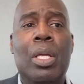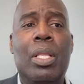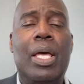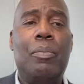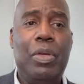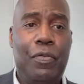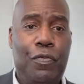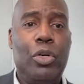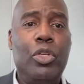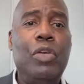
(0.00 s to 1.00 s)
that
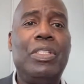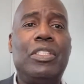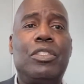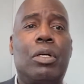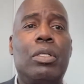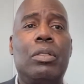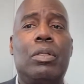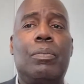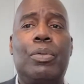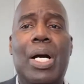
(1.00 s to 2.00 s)
before you even start
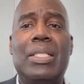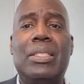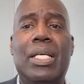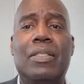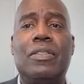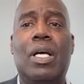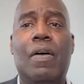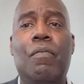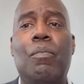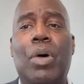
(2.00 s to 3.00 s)
the process
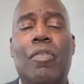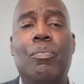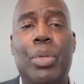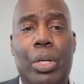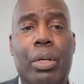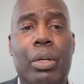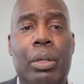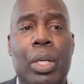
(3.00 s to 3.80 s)
of BRRRR,